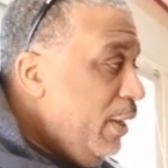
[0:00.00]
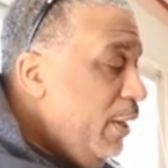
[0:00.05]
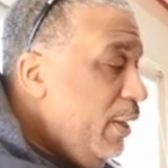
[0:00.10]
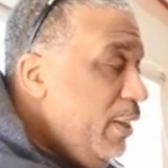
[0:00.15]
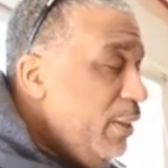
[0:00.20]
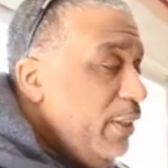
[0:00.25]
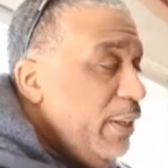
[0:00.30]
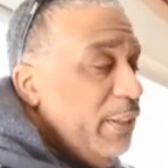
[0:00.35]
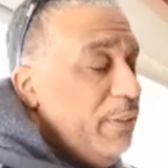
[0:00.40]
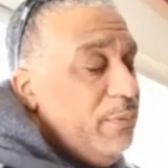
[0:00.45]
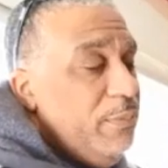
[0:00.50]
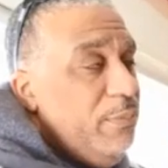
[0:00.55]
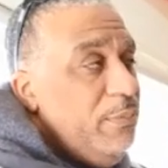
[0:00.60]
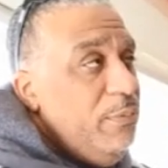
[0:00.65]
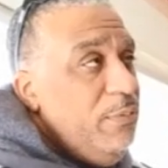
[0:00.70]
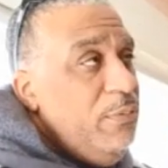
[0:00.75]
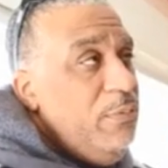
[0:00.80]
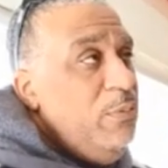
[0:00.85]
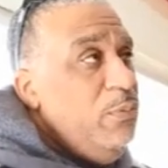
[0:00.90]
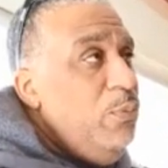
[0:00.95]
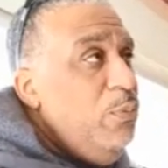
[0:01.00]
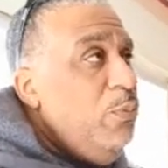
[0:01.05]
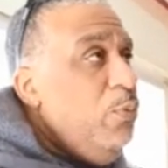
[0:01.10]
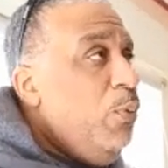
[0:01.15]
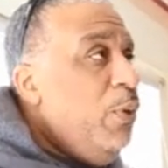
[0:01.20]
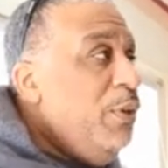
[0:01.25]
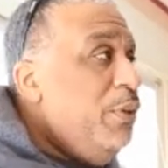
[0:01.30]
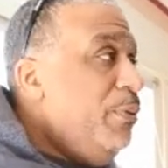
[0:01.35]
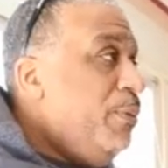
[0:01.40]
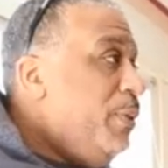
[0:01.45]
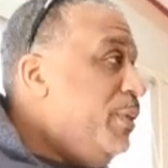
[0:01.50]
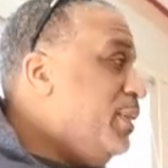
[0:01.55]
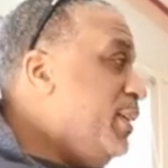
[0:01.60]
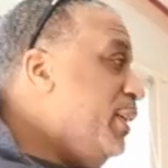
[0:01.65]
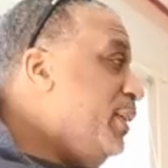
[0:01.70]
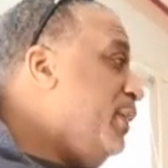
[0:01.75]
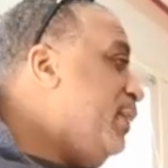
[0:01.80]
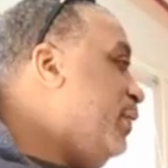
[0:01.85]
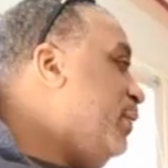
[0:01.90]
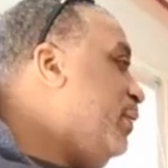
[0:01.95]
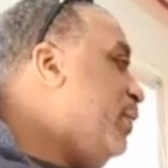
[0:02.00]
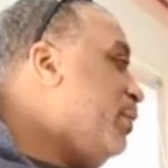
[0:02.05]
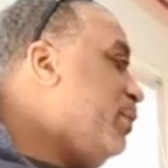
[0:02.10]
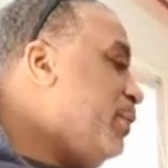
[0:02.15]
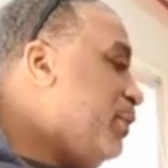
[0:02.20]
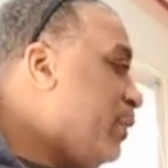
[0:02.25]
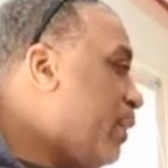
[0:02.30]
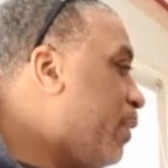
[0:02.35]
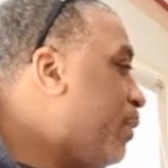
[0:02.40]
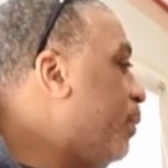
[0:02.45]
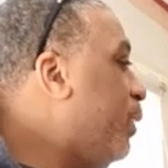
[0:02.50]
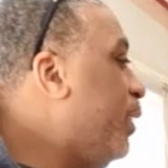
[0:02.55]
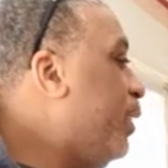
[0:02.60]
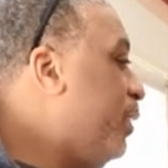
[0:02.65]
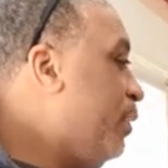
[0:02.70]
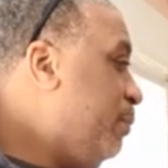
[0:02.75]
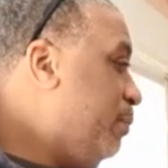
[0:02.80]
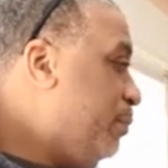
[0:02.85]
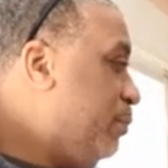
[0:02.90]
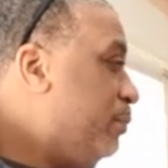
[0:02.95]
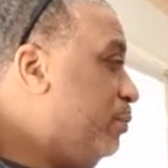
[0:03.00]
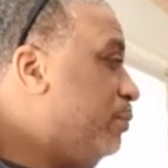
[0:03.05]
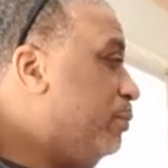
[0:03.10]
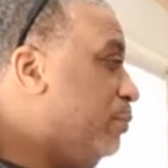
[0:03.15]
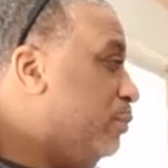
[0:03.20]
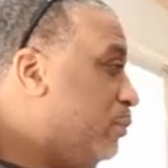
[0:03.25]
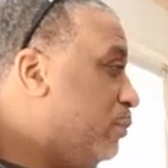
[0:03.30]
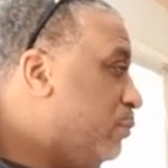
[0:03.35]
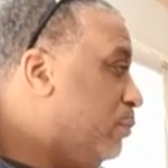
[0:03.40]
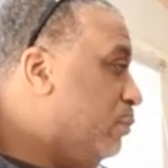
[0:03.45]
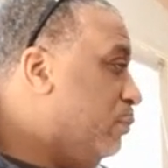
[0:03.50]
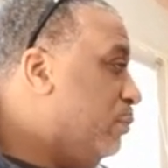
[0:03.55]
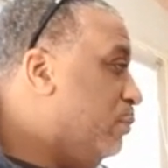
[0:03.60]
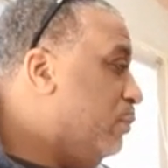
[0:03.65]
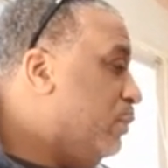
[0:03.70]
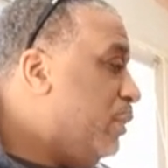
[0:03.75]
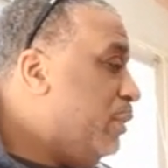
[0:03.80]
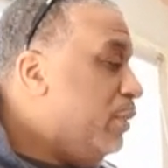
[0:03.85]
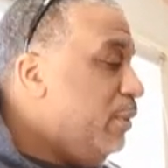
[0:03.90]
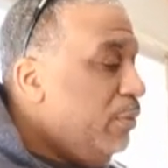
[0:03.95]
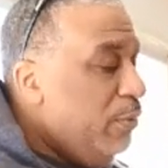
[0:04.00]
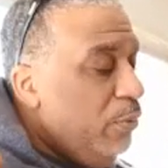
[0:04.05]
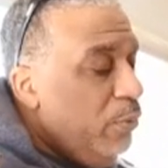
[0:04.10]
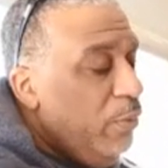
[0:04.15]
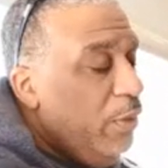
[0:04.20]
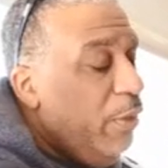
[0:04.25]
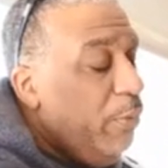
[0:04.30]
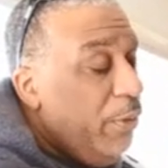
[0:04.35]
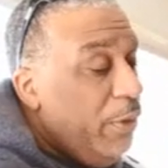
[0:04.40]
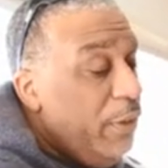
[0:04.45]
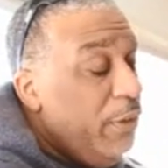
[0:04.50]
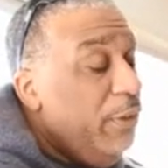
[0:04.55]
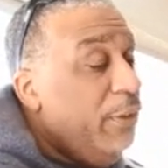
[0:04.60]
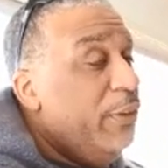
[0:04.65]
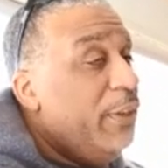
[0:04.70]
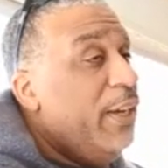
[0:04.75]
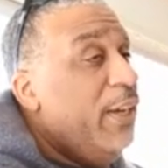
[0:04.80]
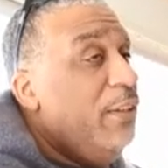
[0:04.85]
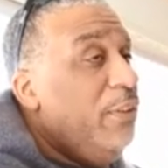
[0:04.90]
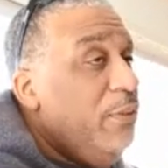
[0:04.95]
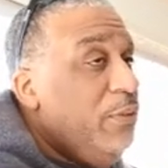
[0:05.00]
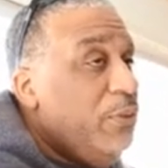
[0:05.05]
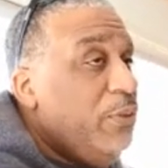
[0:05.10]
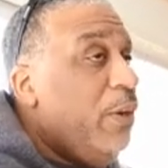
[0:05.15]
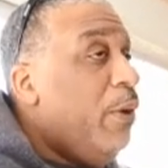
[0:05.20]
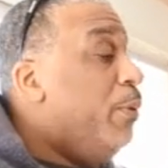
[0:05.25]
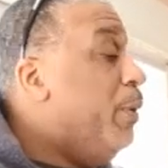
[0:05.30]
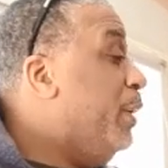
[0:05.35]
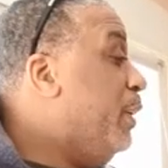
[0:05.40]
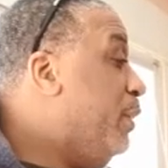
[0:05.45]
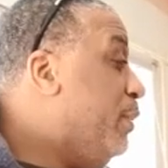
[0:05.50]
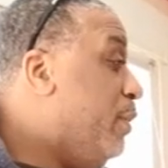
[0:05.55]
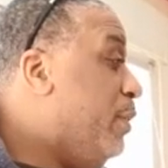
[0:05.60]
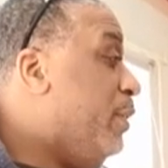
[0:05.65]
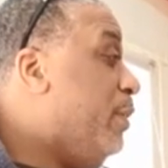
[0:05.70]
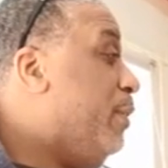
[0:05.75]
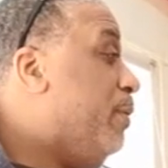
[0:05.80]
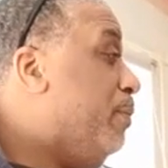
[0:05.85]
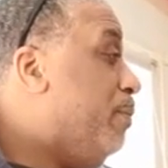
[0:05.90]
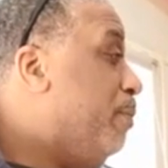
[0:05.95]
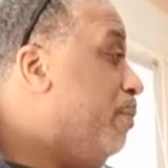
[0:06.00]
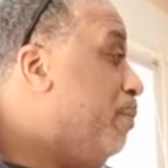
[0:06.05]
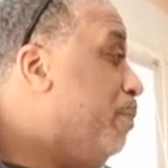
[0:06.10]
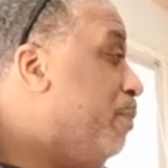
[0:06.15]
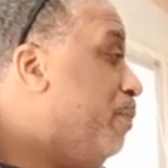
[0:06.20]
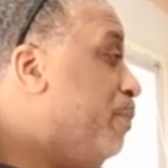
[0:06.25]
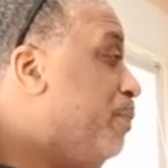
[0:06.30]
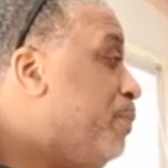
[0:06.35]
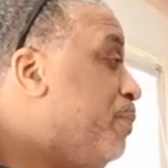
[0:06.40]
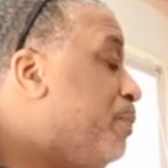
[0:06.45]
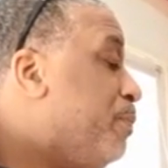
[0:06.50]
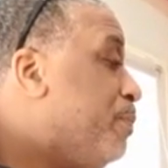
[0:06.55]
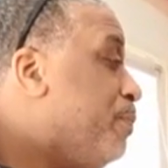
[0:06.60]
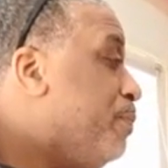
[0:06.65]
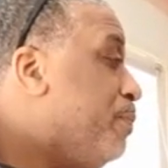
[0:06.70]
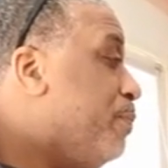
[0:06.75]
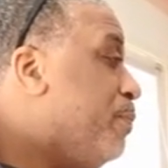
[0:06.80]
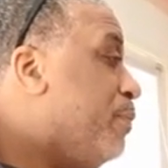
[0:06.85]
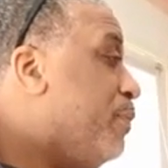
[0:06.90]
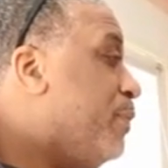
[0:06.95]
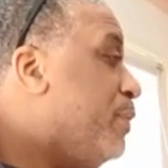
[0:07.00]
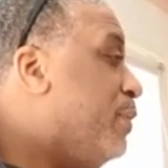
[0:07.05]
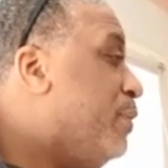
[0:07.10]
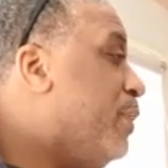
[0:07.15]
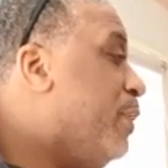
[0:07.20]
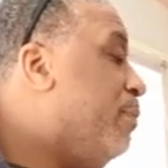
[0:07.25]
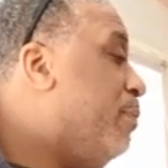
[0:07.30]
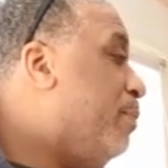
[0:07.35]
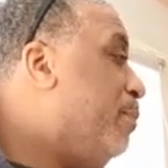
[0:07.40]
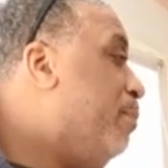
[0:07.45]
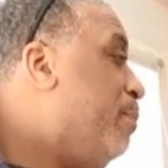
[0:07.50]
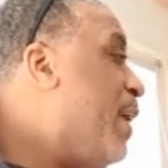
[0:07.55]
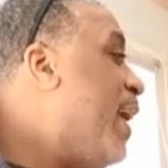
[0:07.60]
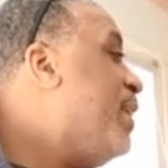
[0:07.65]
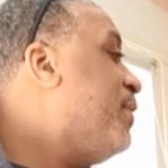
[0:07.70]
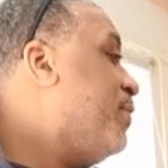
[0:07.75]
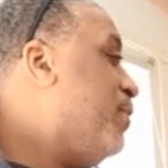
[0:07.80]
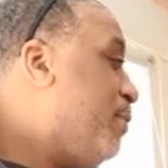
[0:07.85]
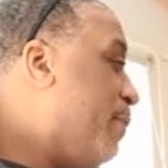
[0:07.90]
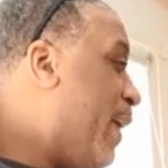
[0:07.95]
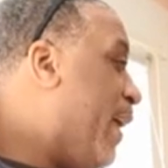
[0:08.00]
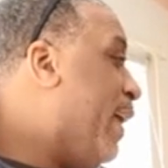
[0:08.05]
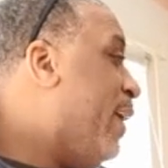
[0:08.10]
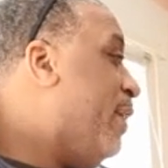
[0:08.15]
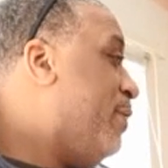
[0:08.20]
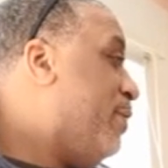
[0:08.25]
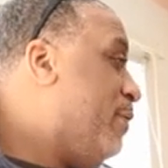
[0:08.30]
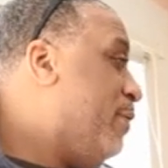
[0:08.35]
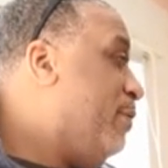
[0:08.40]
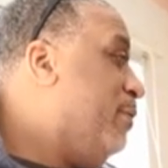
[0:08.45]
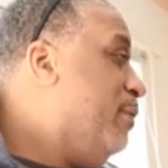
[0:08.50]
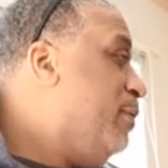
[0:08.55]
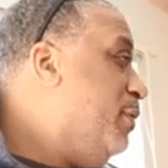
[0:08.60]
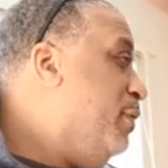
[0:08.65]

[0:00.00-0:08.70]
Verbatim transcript: Uh, like one of the ones I did, there was already you know, that we're gonna look at. There was already a, a, master bath.